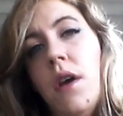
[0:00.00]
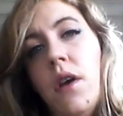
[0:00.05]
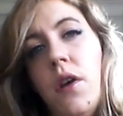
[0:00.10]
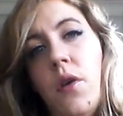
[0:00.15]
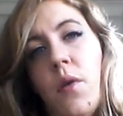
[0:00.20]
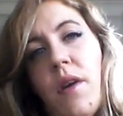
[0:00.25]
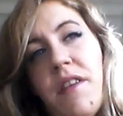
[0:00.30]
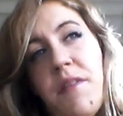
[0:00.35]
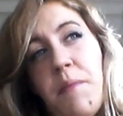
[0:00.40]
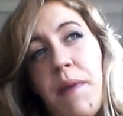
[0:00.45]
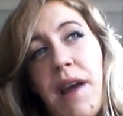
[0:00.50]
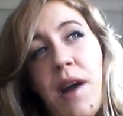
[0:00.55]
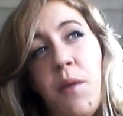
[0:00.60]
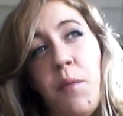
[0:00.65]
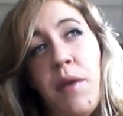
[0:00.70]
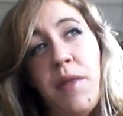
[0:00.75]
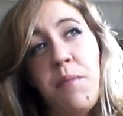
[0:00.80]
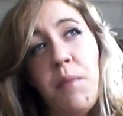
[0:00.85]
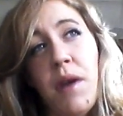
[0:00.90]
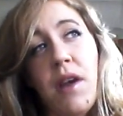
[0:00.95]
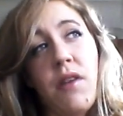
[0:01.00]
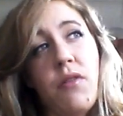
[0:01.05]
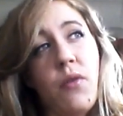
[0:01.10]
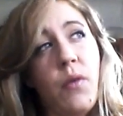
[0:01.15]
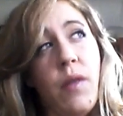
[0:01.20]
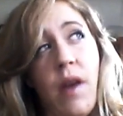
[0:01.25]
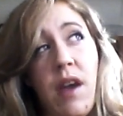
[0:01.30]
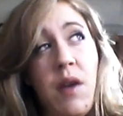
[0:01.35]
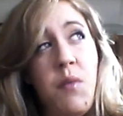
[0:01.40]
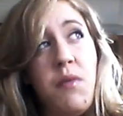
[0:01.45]
who I split up with because
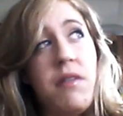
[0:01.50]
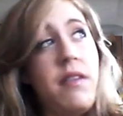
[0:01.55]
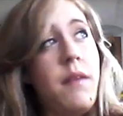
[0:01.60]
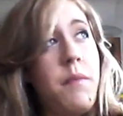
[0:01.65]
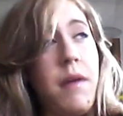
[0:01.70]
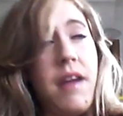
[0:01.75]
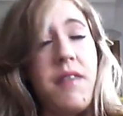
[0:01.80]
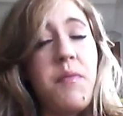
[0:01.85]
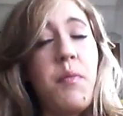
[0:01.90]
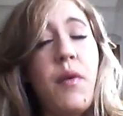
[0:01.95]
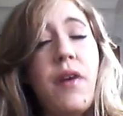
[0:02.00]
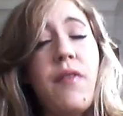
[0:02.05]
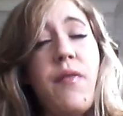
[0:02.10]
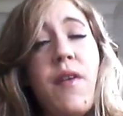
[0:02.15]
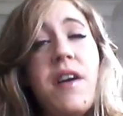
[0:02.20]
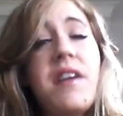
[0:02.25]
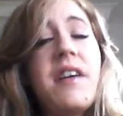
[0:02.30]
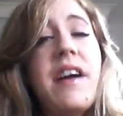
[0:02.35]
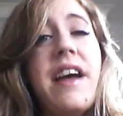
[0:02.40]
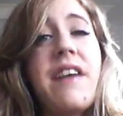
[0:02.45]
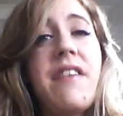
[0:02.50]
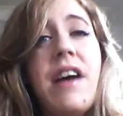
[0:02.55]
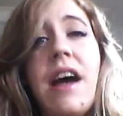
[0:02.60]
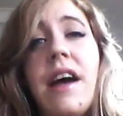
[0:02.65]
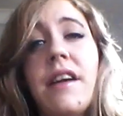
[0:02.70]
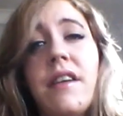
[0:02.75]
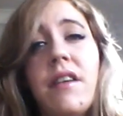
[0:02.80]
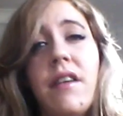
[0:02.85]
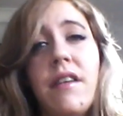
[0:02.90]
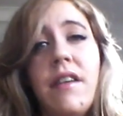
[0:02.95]
although he was the best boyfriend I ever
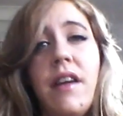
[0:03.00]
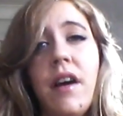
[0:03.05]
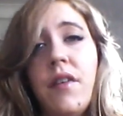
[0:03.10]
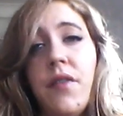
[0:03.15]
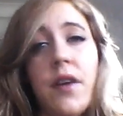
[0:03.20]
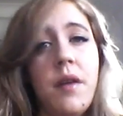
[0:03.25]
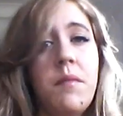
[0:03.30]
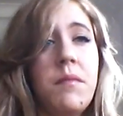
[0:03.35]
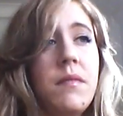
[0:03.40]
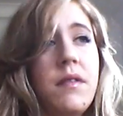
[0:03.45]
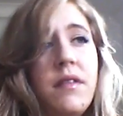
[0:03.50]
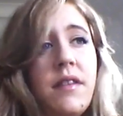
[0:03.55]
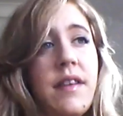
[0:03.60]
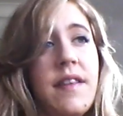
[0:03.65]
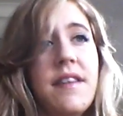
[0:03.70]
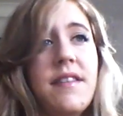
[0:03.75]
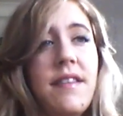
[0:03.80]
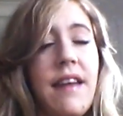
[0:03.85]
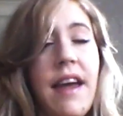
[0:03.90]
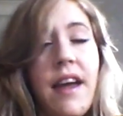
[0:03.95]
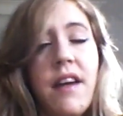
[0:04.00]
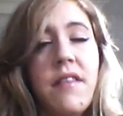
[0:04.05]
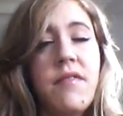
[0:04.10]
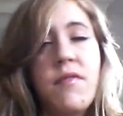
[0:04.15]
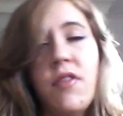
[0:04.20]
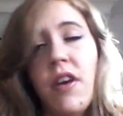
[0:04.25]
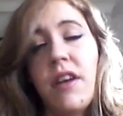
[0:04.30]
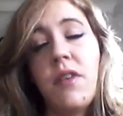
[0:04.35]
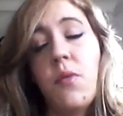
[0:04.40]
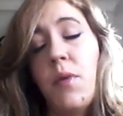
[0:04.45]
had, and I love him to this day, I
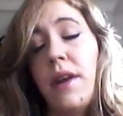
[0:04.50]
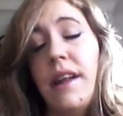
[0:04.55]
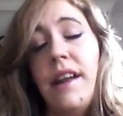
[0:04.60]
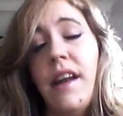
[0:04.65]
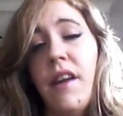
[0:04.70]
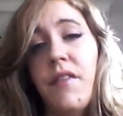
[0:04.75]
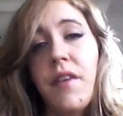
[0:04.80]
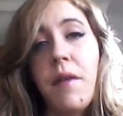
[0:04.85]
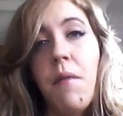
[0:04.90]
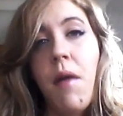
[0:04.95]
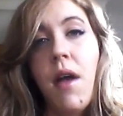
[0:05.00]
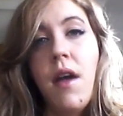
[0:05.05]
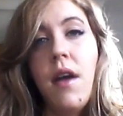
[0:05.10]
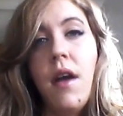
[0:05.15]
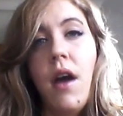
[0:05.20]
genuinely love him,